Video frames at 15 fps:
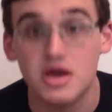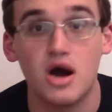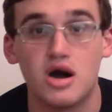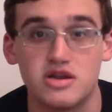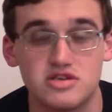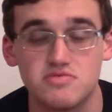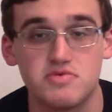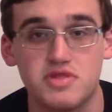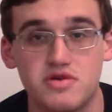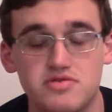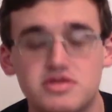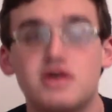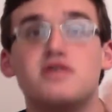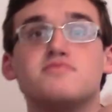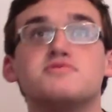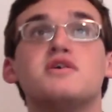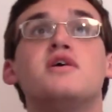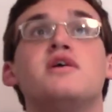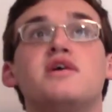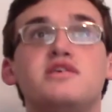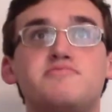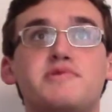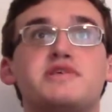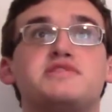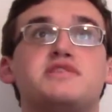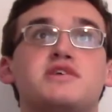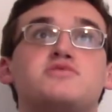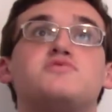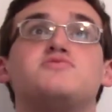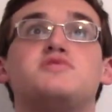honest with ourselves. He's been a
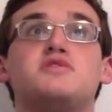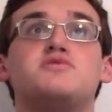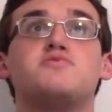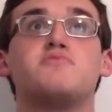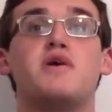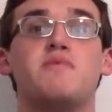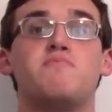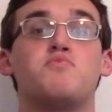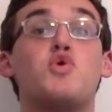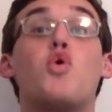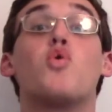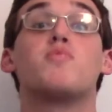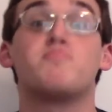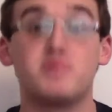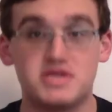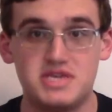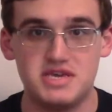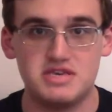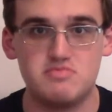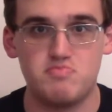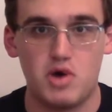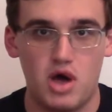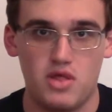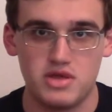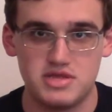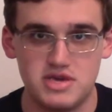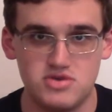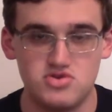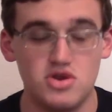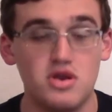center-right corporatist
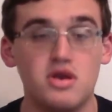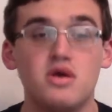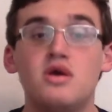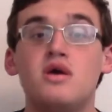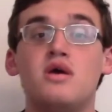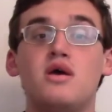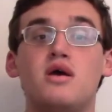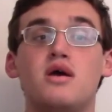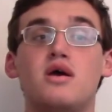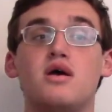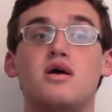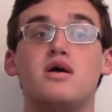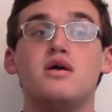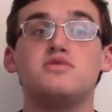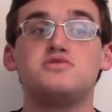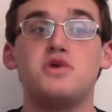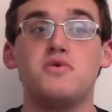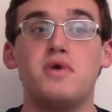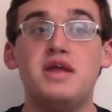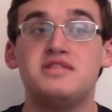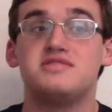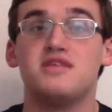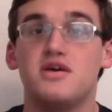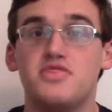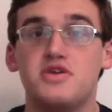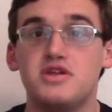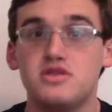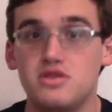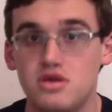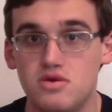politician. So it's
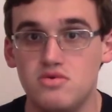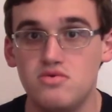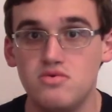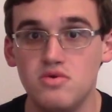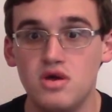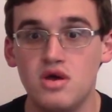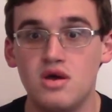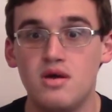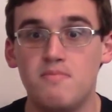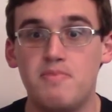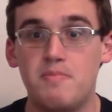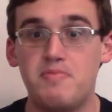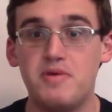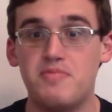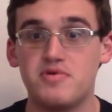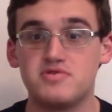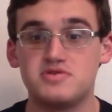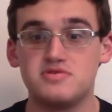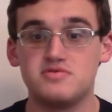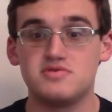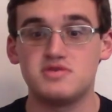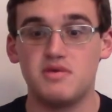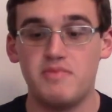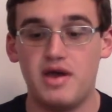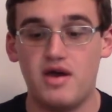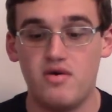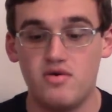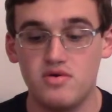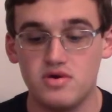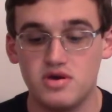nothing new, but people are still
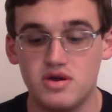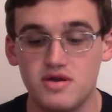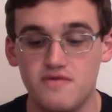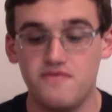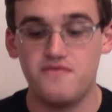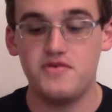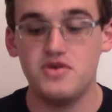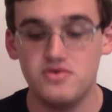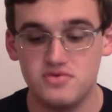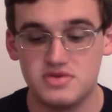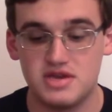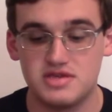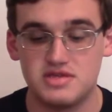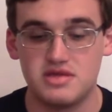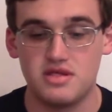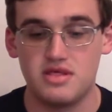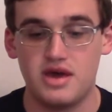somehow confused as to